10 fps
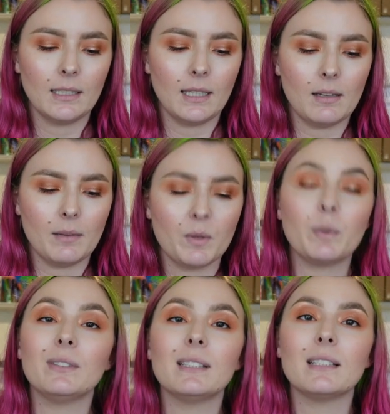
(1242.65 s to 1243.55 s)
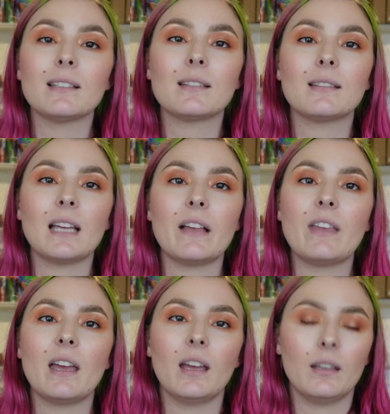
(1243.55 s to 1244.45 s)
um, the wilderness down
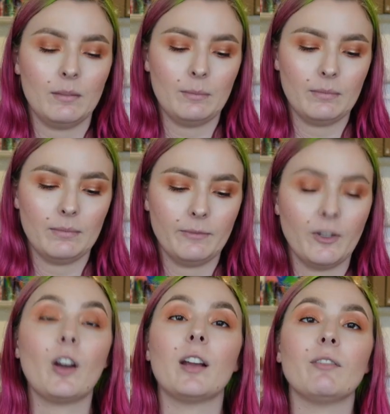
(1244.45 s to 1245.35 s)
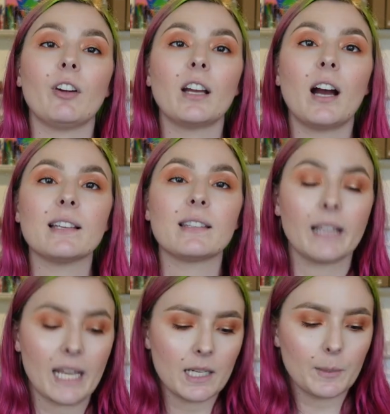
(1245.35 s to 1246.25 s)
there, very, very
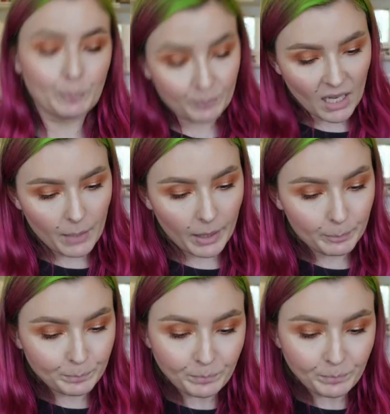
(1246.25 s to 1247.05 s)
isolated. Anyway,